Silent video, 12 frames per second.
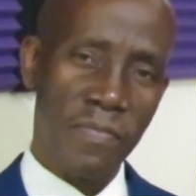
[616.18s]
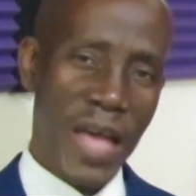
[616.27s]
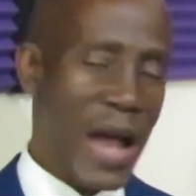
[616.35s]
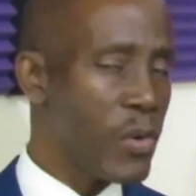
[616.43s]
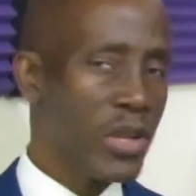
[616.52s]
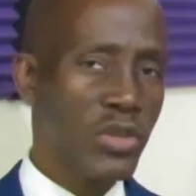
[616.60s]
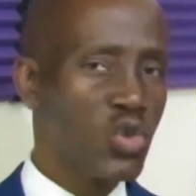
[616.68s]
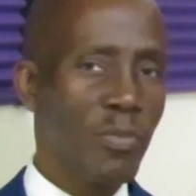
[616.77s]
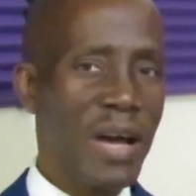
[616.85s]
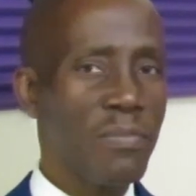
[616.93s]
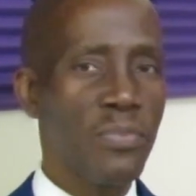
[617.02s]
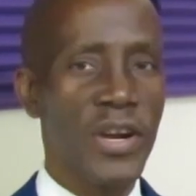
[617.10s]
I will not hold
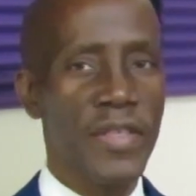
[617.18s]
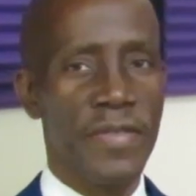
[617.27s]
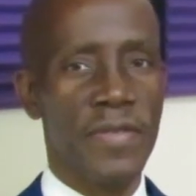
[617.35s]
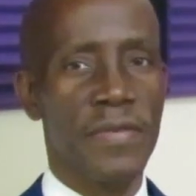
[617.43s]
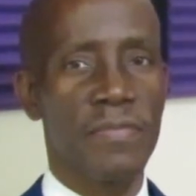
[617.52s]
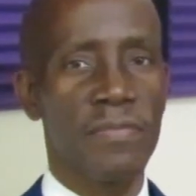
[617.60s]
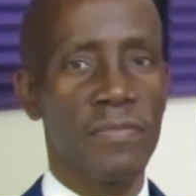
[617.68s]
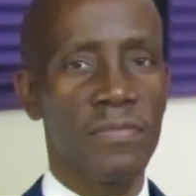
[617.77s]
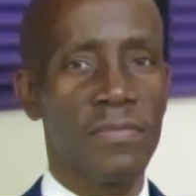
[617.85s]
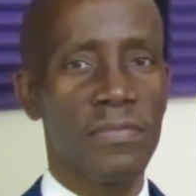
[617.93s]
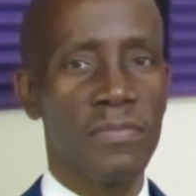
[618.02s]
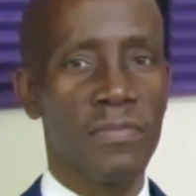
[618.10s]
my breath,
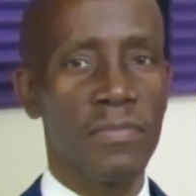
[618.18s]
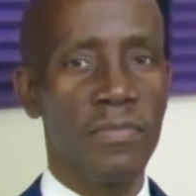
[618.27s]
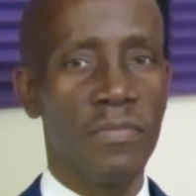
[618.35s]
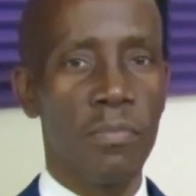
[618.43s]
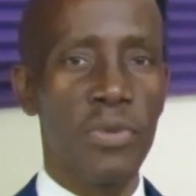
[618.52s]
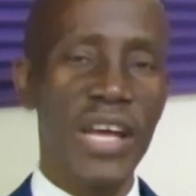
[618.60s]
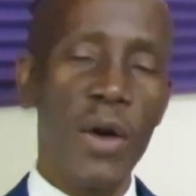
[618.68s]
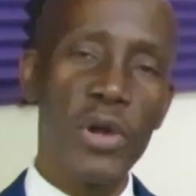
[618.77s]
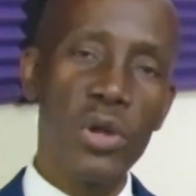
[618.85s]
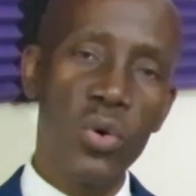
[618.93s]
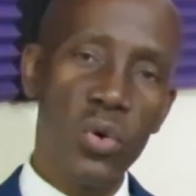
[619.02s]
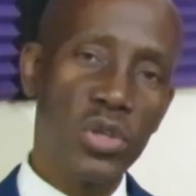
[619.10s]
but I
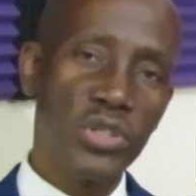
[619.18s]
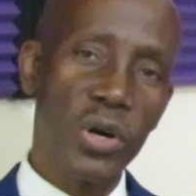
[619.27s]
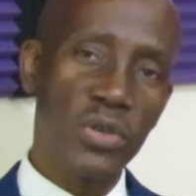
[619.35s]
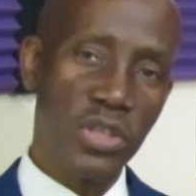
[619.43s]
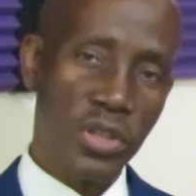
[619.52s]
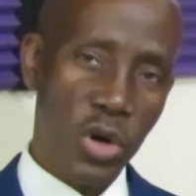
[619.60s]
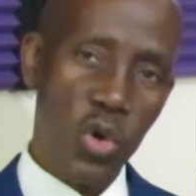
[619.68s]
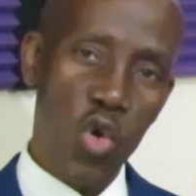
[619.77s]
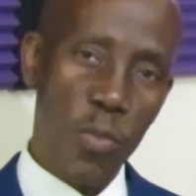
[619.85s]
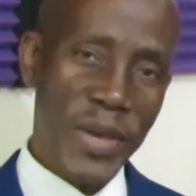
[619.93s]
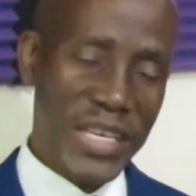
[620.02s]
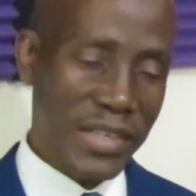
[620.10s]
will hold out the
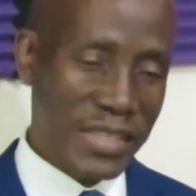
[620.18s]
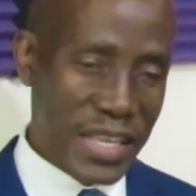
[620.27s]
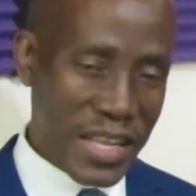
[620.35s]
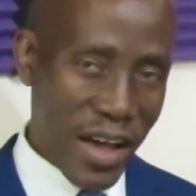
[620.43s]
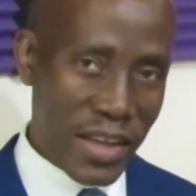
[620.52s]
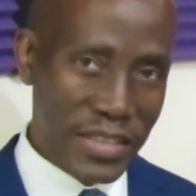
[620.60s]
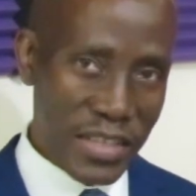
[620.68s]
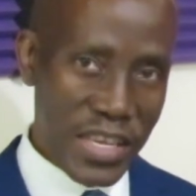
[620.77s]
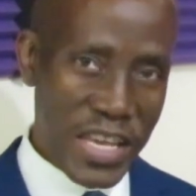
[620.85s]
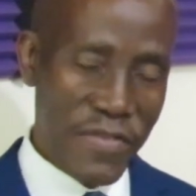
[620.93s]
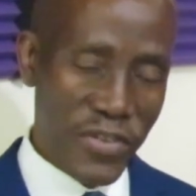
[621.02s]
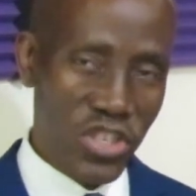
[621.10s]
hope because not
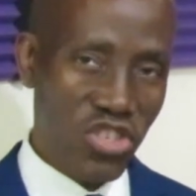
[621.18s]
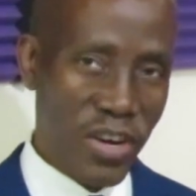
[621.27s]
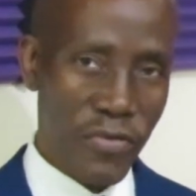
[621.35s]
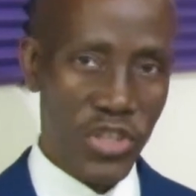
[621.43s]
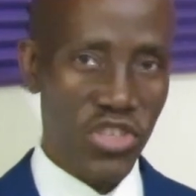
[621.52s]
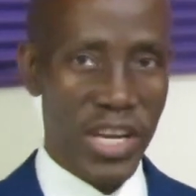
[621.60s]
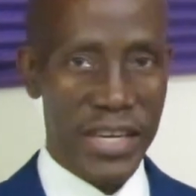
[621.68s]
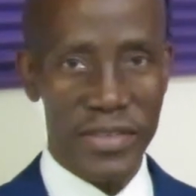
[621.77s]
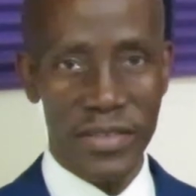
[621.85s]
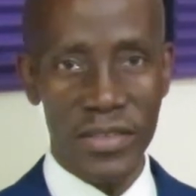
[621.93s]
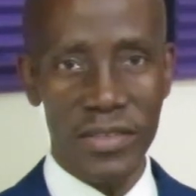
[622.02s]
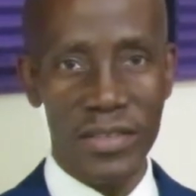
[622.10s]
even Geoffrey
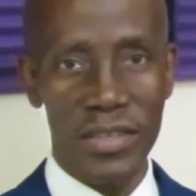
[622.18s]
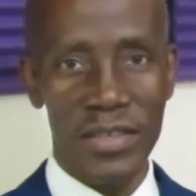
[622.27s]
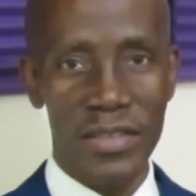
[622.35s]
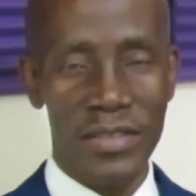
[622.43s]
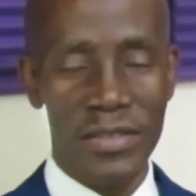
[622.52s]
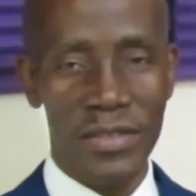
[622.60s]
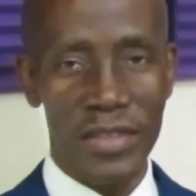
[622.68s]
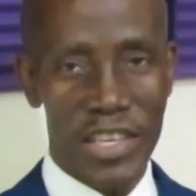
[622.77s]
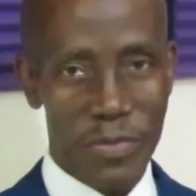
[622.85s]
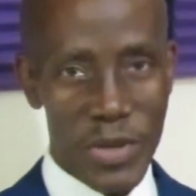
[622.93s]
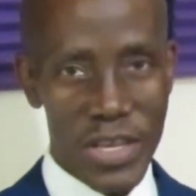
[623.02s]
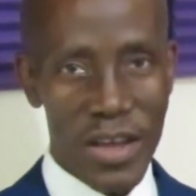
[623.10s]
Jackson
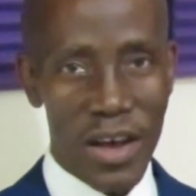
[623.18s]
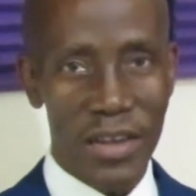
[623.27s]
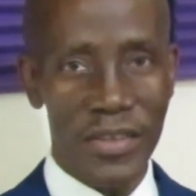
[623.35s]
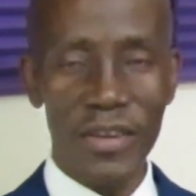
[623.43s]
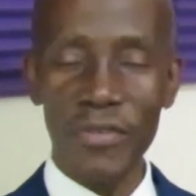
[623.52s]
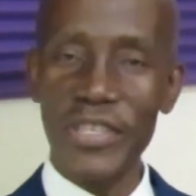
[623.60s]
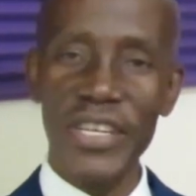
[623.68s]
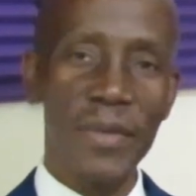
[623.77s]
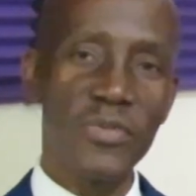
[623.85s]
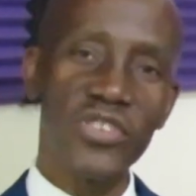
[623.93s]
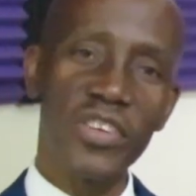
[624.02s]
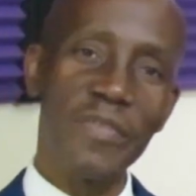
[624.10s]
is beyond the
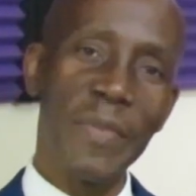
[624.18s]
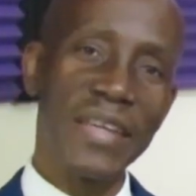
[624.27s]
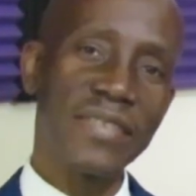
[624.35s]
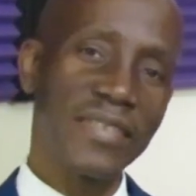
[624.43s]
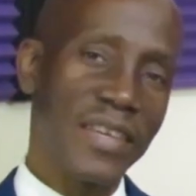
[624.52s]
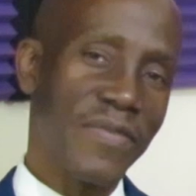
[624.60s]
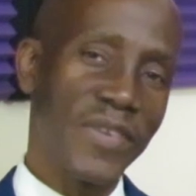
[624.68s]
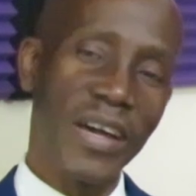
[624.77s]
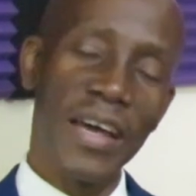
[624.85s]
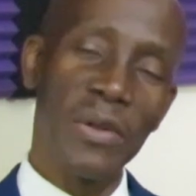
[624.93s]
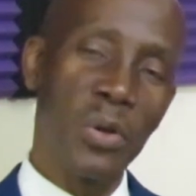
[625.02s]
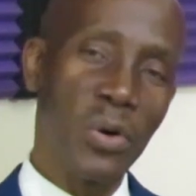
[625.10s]
redemption of my Savior
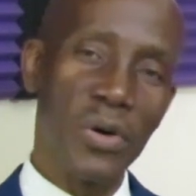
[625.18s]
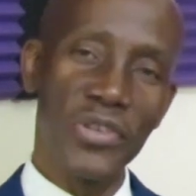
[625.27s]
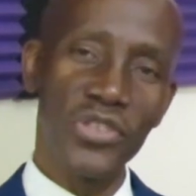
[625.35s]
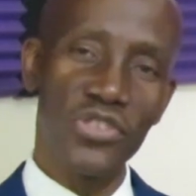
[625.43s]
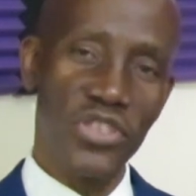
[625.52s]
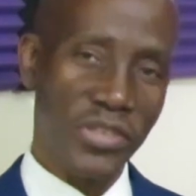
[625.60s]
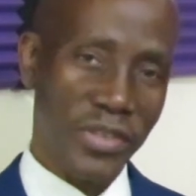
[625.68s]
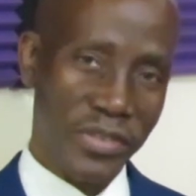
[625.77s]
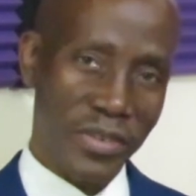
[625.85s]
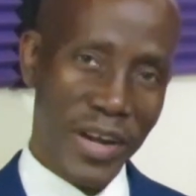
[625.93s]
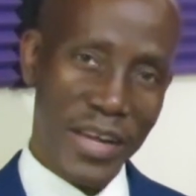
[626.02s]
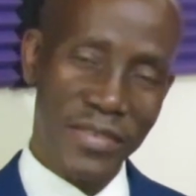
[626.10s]
and Lord, Jesus
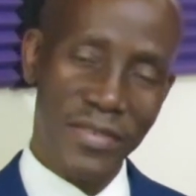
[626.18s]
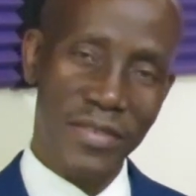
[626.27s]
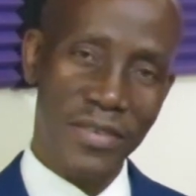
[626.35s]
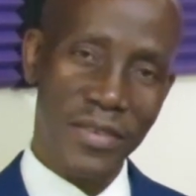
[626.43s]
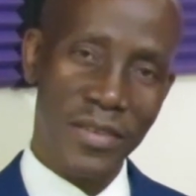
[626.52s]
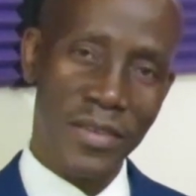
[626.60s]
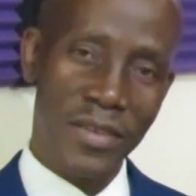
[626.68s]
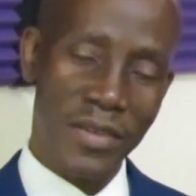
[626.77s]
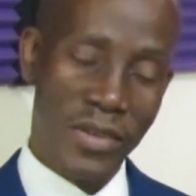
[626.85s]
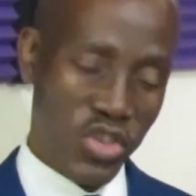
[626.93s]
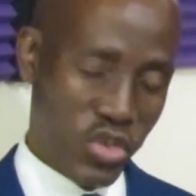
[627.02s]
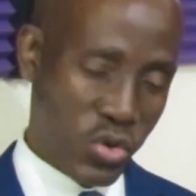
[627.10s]
Christ.
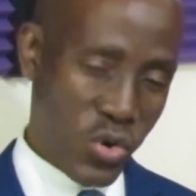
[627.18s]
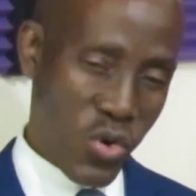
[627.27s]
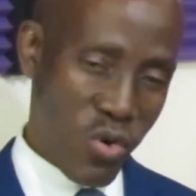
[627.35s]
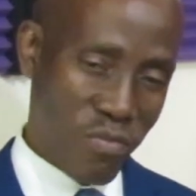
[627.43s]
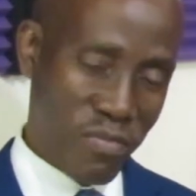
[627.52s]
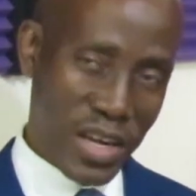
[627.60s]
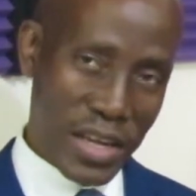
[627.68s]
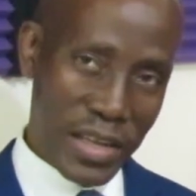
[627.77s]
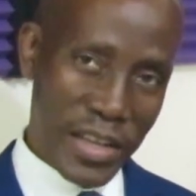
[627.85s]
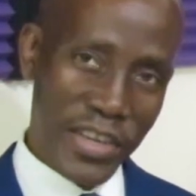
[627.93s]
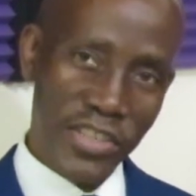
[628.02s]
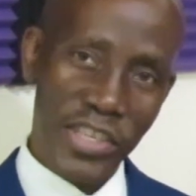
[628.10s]
So,
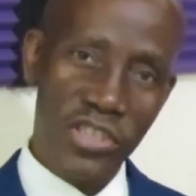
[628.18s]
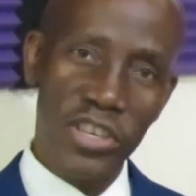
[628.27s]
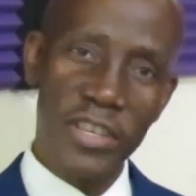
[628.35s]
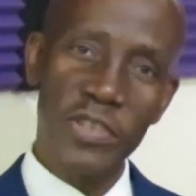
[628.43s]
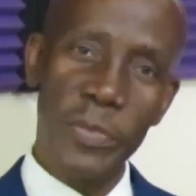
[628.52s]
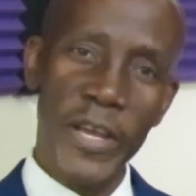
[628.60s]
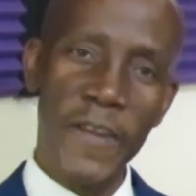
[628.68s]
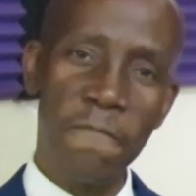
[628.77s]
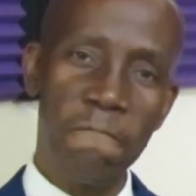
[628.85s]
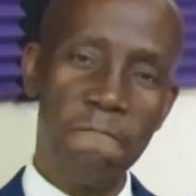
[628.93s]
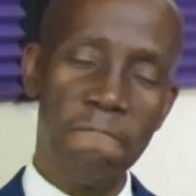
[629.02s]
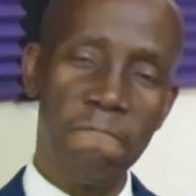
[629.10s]
ladies and
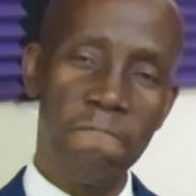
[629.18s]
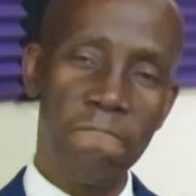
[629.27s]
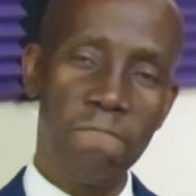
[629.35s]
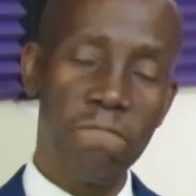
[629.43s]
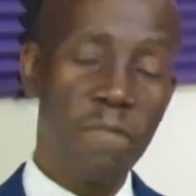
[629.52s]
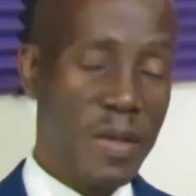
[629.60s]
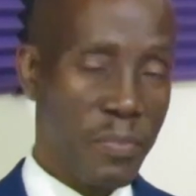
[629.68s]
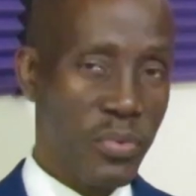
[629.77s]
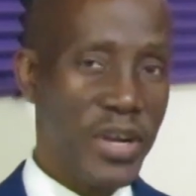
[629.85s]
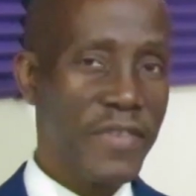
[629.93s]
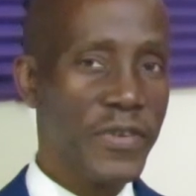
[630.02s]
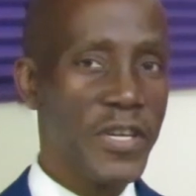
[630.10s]
gentlemen,
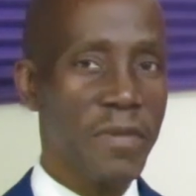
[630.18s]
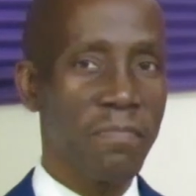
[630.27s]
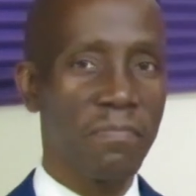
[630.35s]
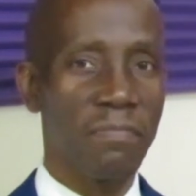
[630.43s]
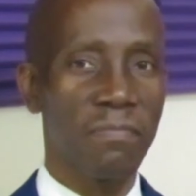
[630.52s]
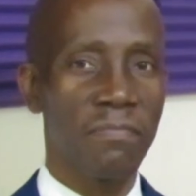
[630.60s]
pray for him.